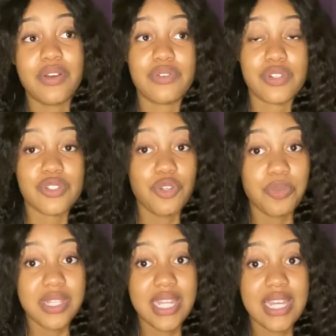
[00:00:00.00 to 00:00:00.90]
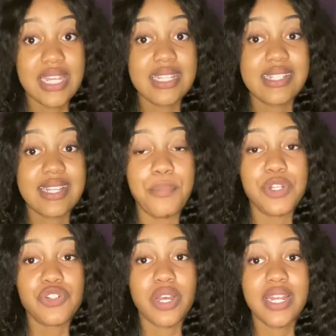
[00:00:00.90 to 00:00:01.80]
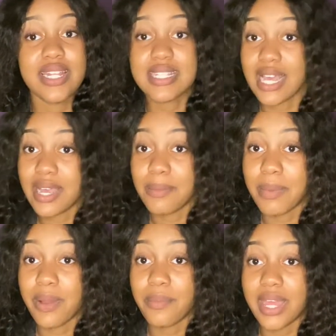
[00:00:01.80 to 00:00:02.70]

over stupid things. Majority of the time, my